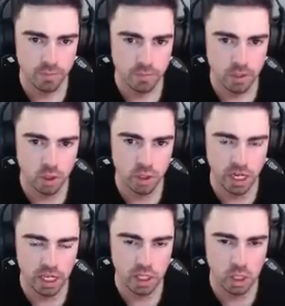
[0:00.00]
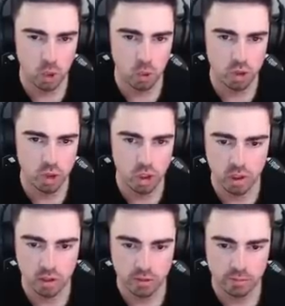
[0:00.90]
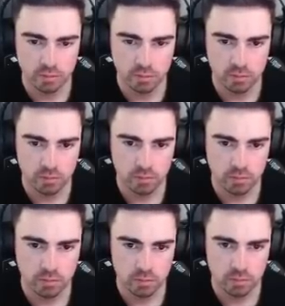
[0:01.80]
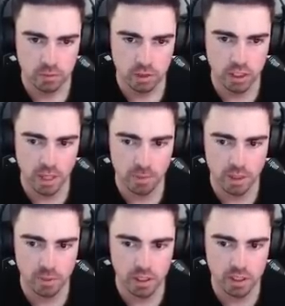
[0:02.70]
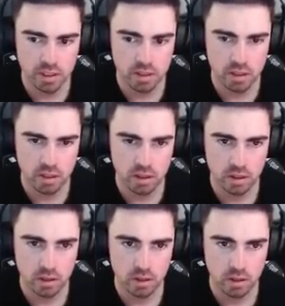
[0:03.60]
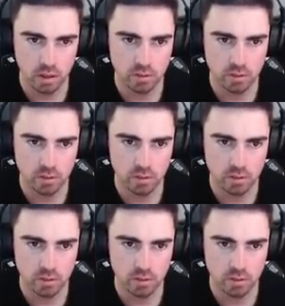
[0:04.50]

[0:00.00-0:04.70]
Looking huge. Clear that pink, please. No?